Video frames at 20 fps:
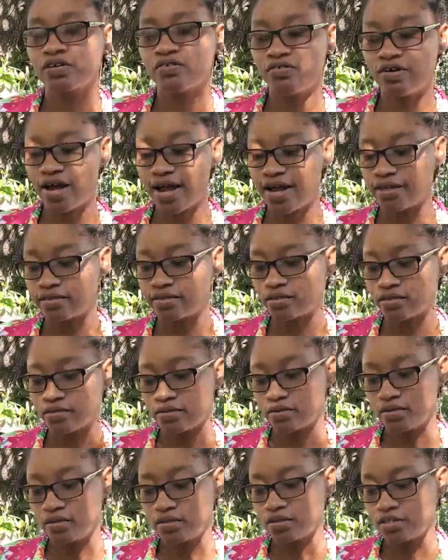Right.
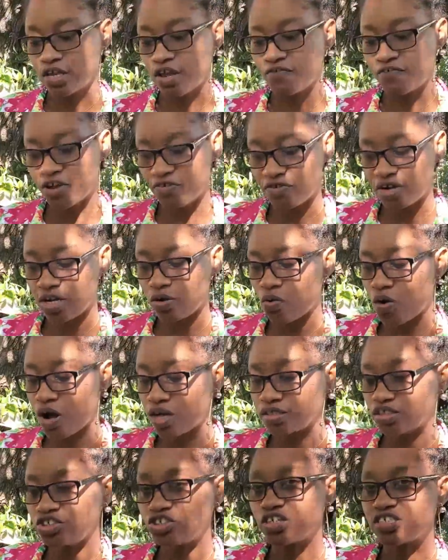So if you really want
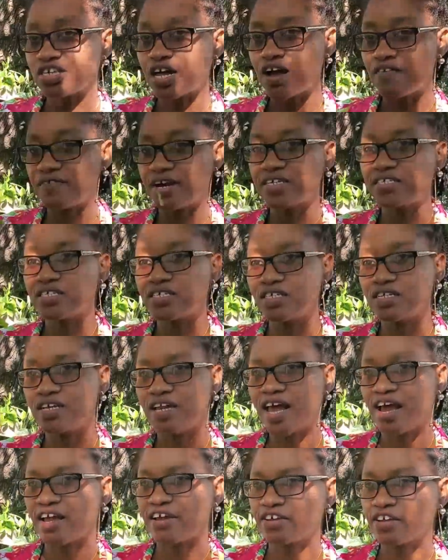to just have a tea,
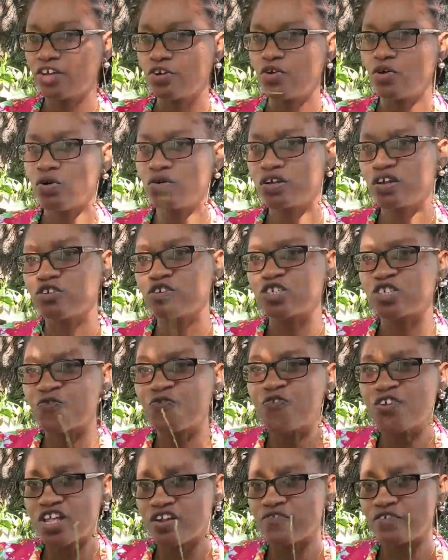like, you know, you just
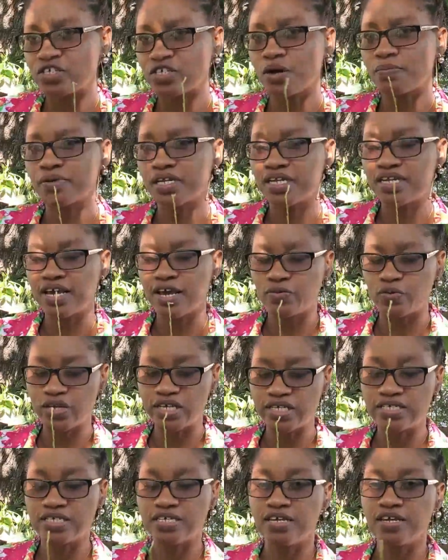feel for some Guinea hen
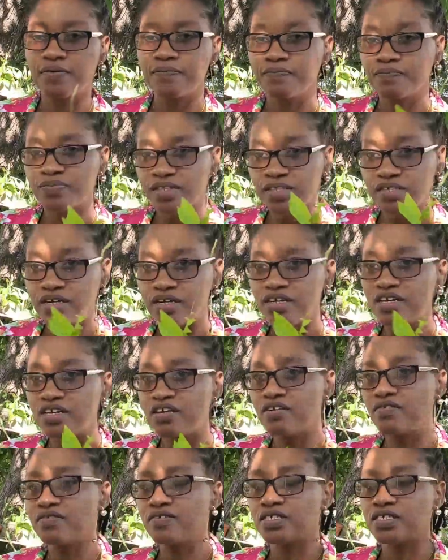wheat tea, the
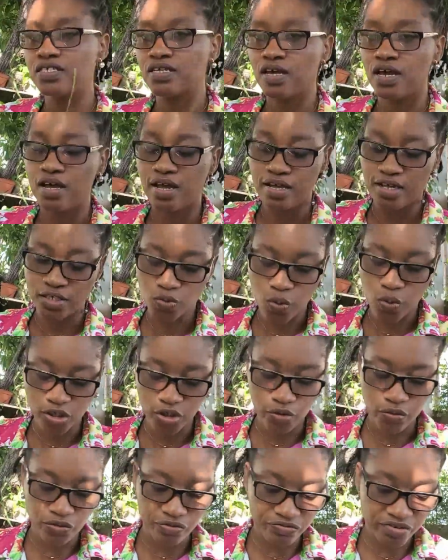leaves is what
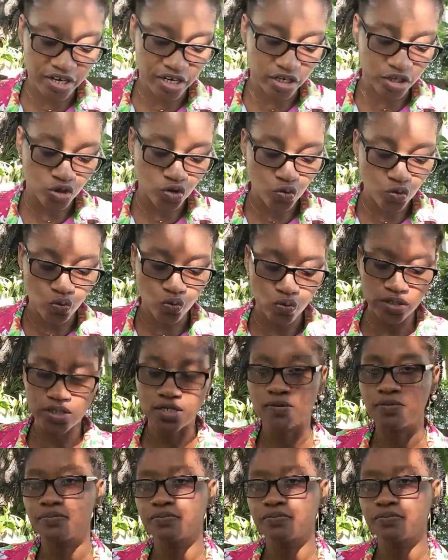you would really use.